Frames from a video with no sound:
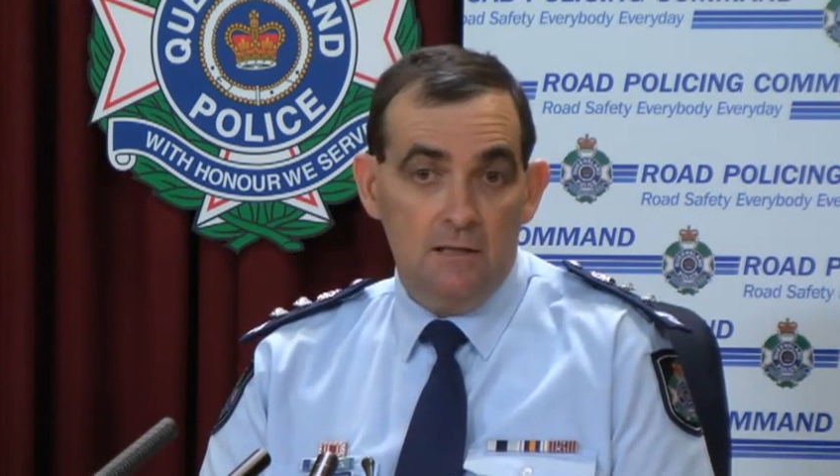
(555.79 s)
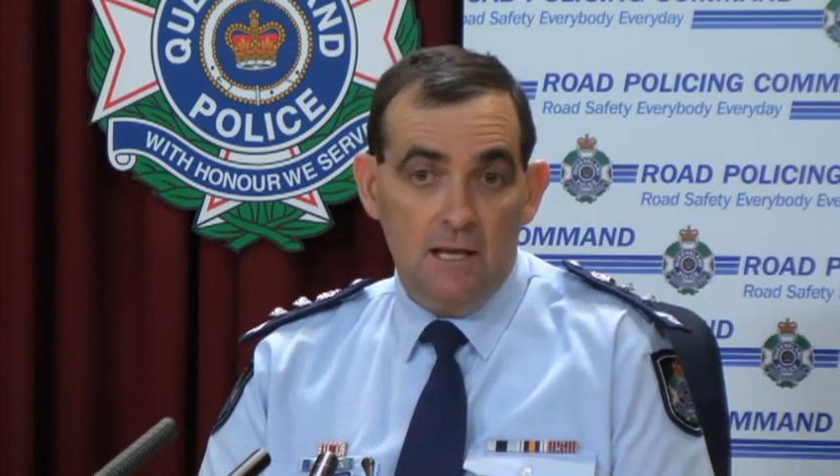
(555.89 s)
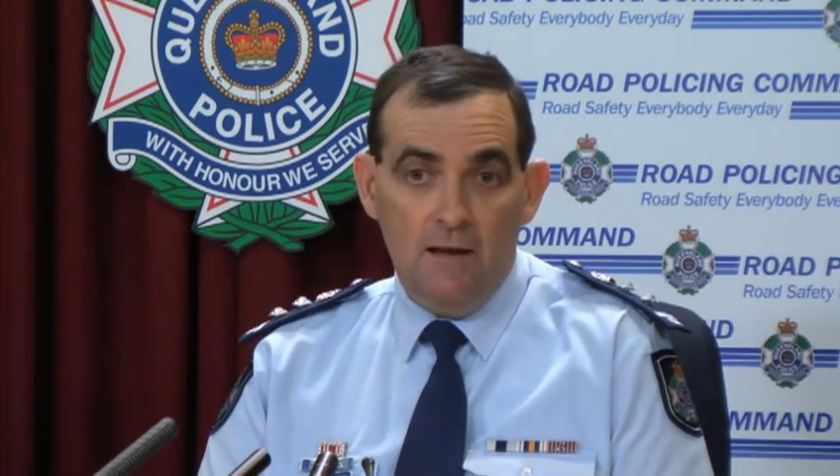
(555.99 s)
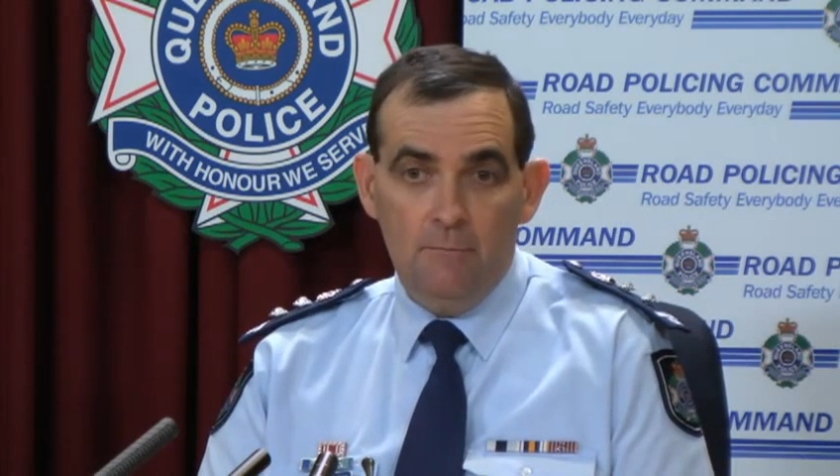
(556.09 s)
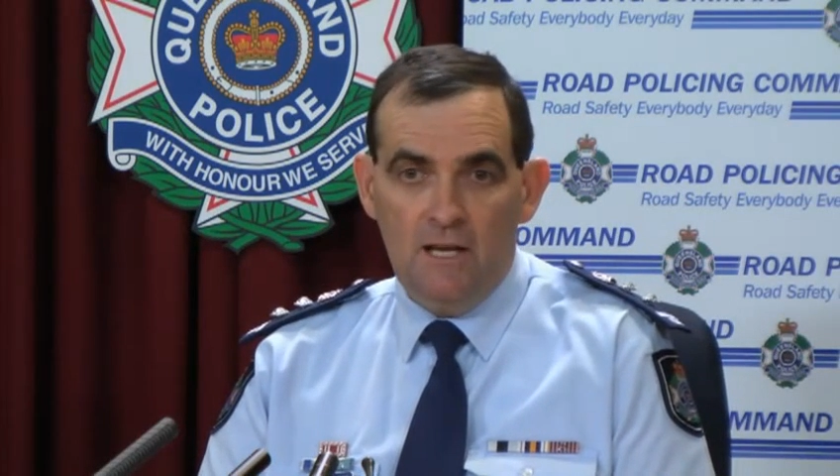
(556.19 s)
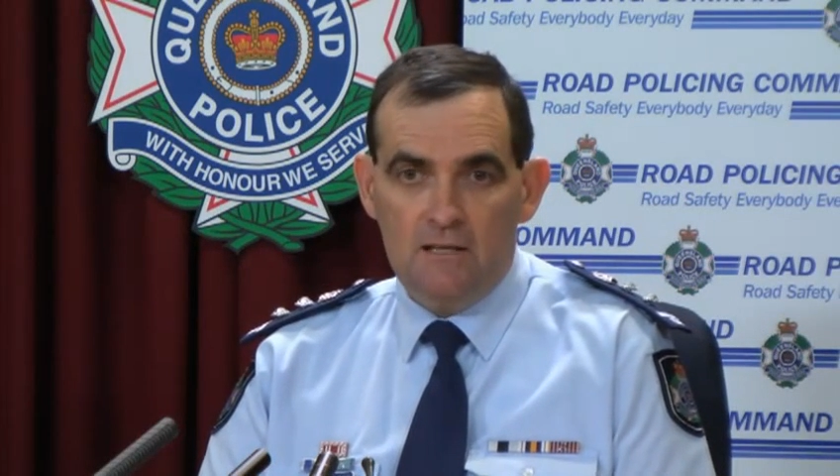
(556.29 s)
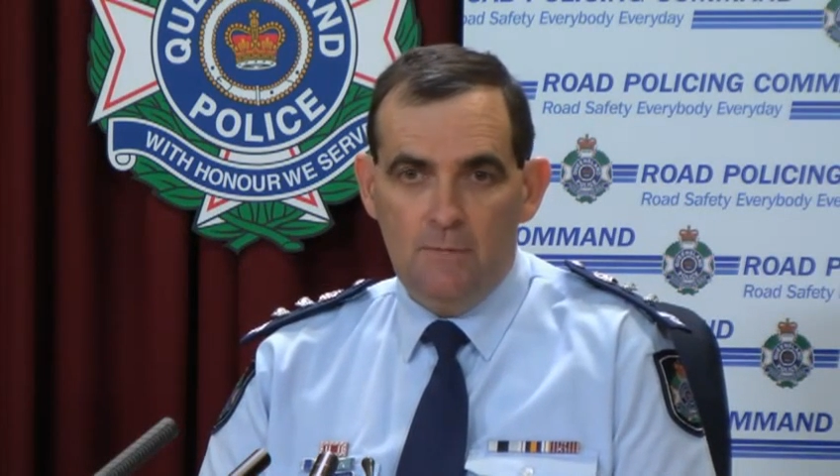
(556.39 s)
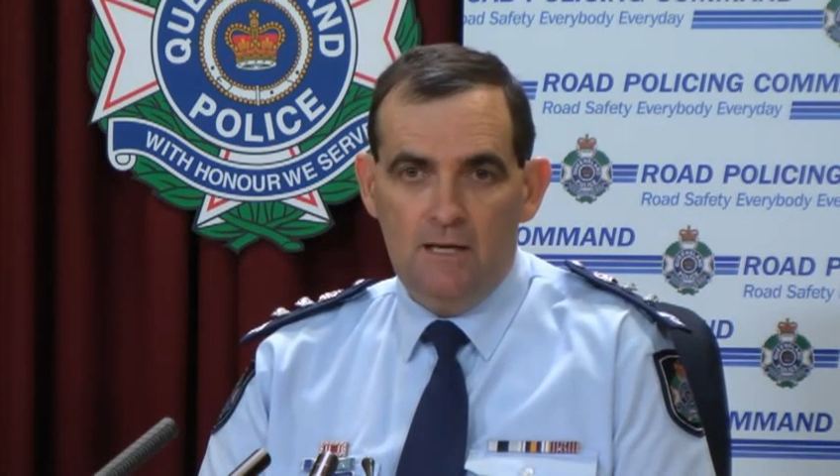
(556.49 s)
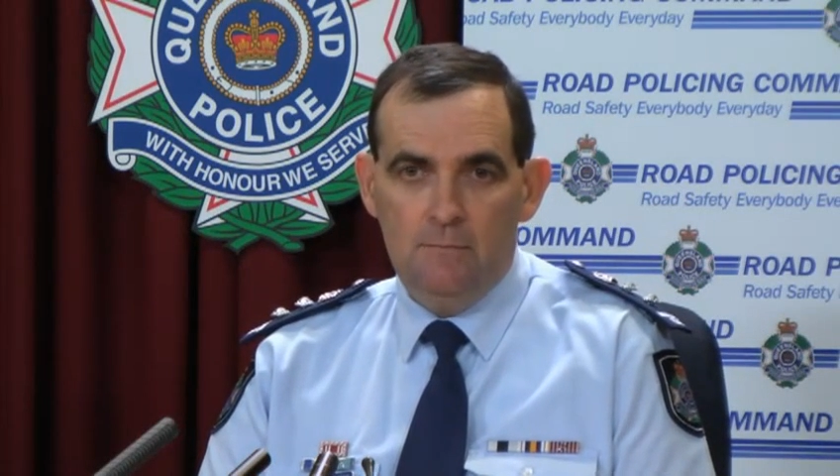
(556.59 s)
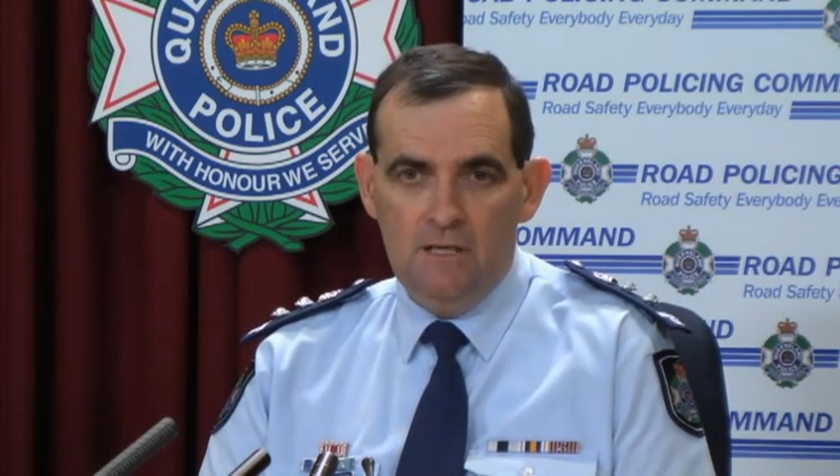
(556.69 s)
that the government has
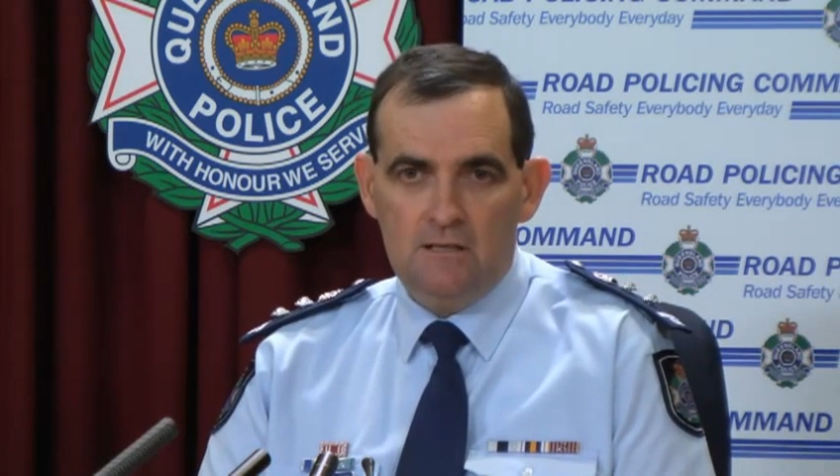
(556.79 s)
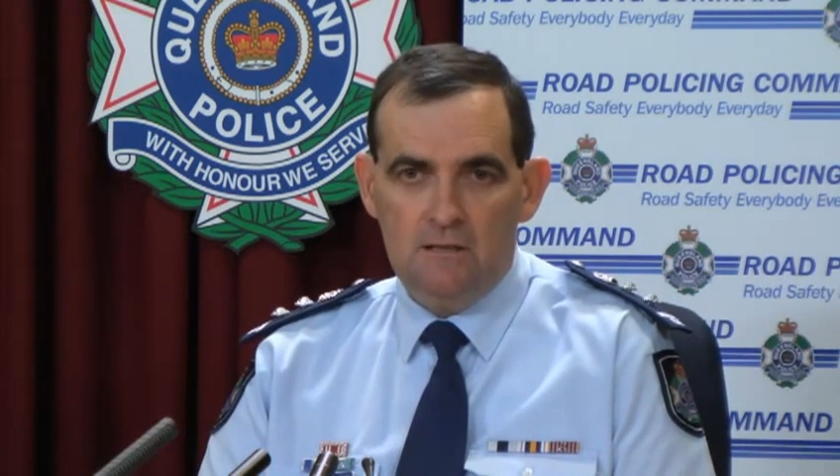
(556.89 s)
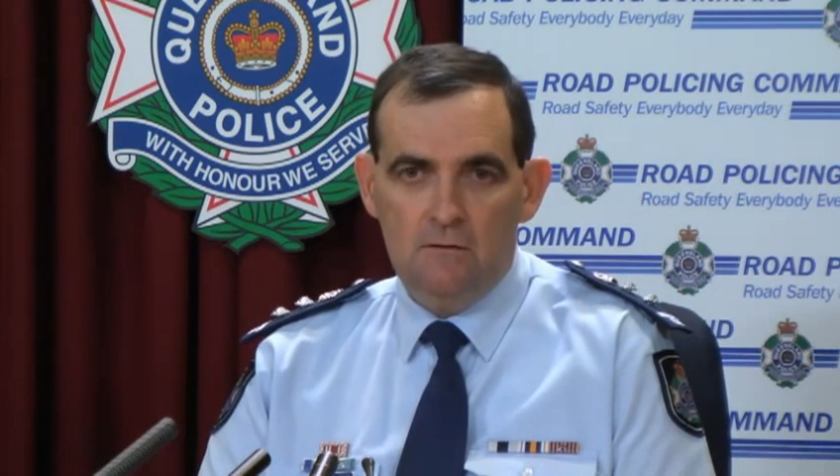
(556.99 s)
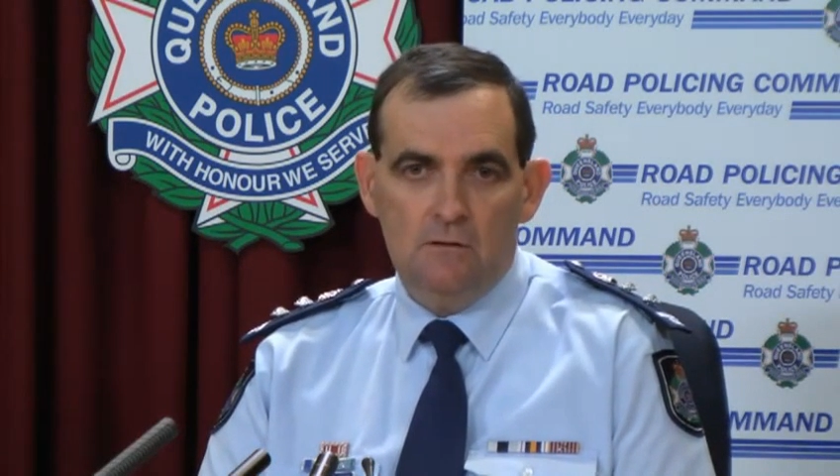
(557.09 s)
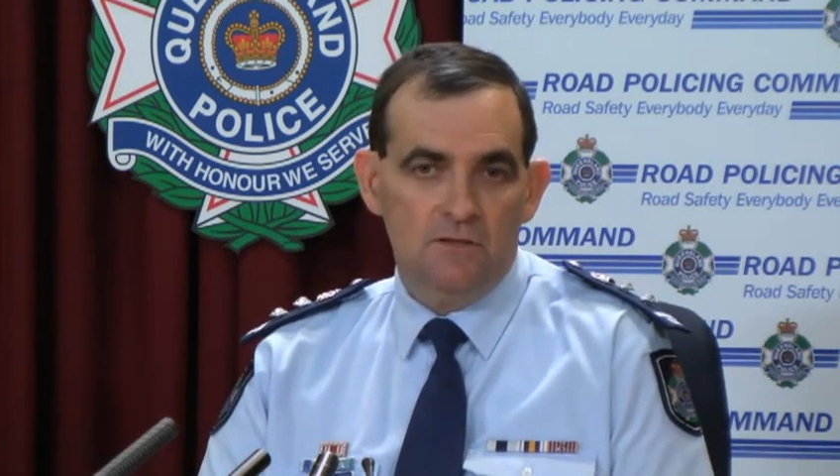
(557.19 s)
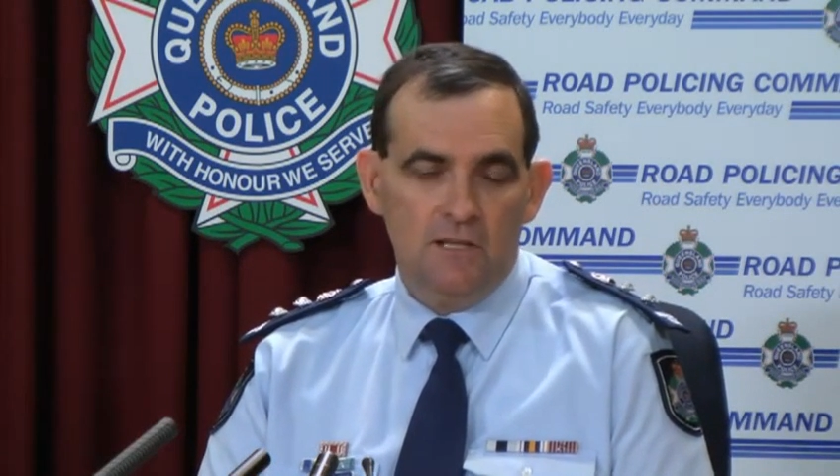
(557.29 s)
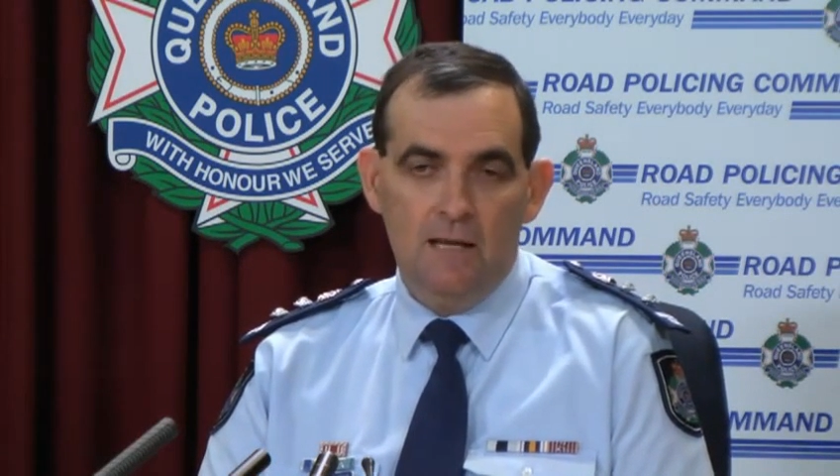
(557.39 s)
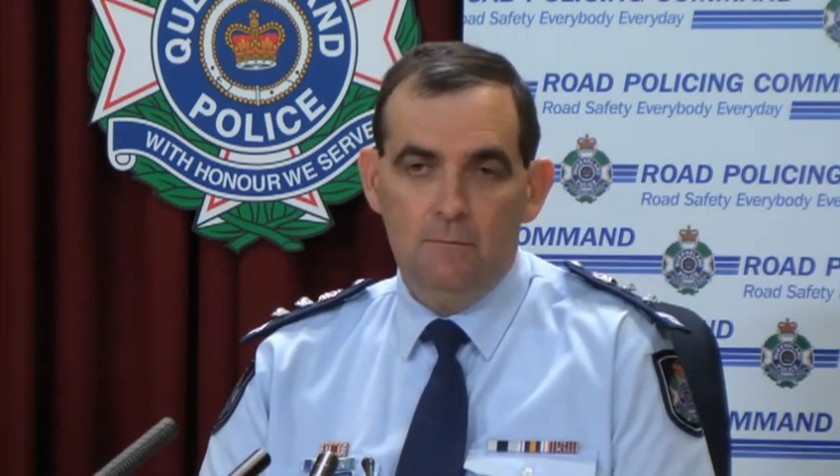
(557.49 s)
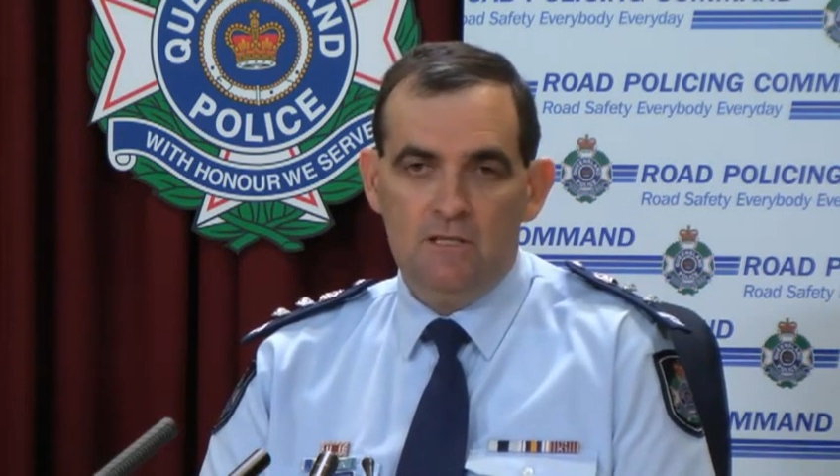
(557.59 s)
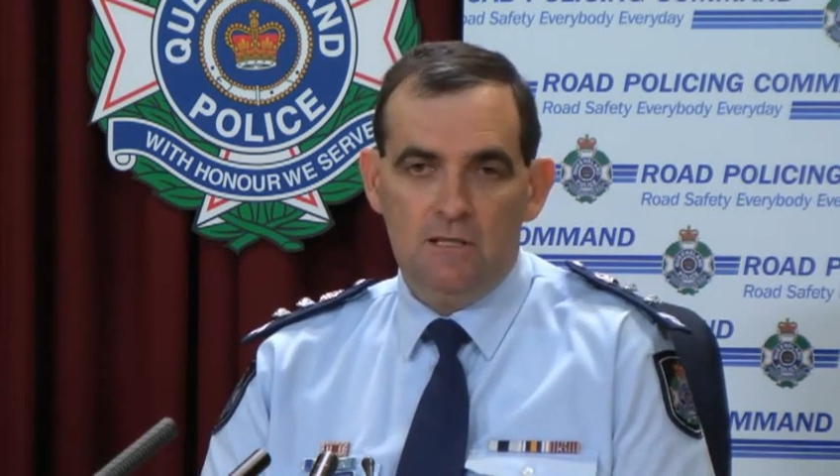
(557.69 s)
made ministerial
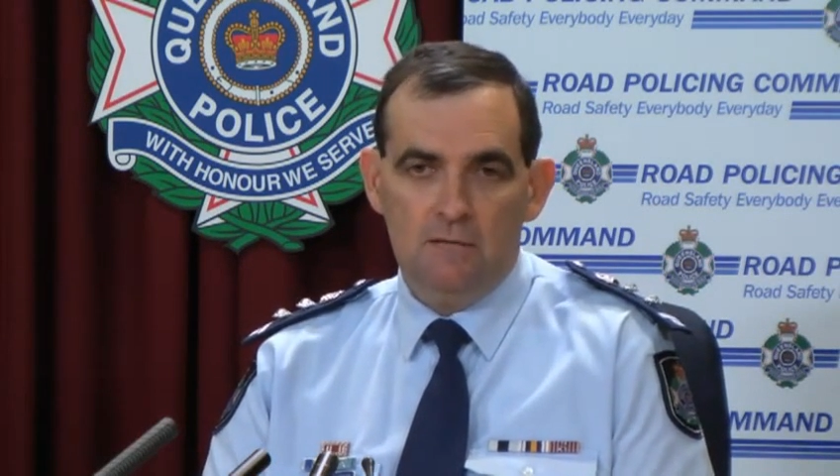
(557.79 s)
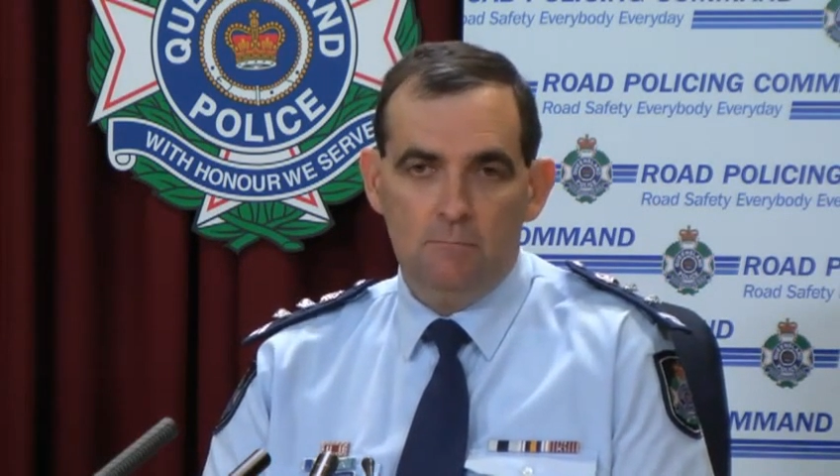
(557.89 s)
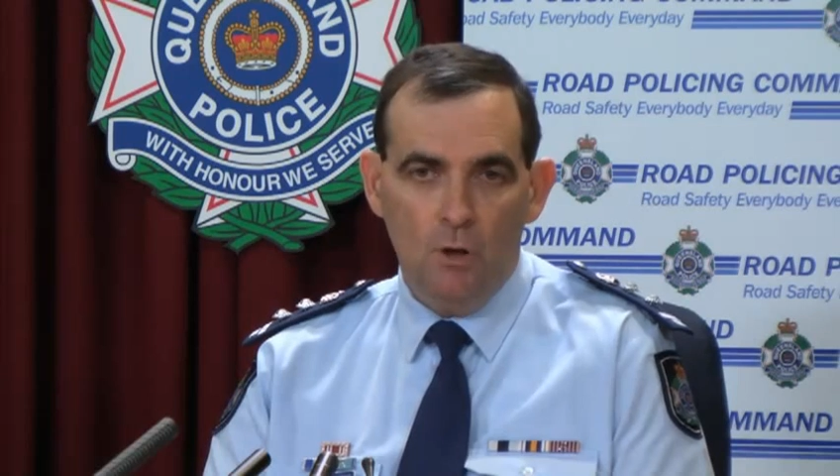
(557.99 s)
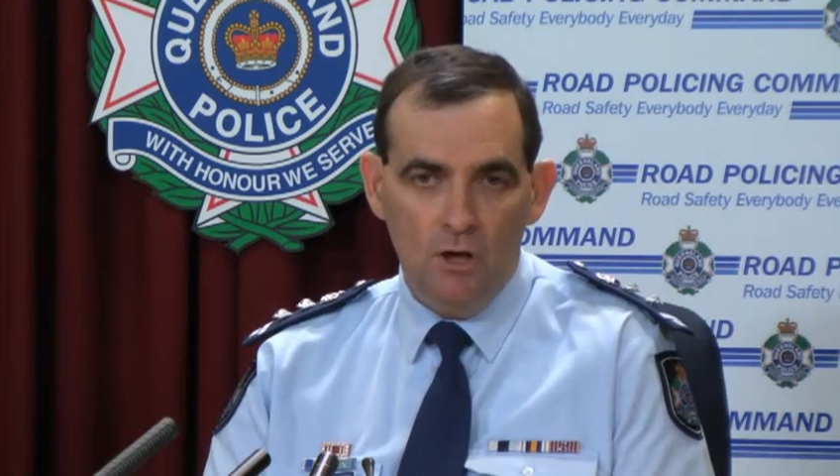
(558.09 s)
statements and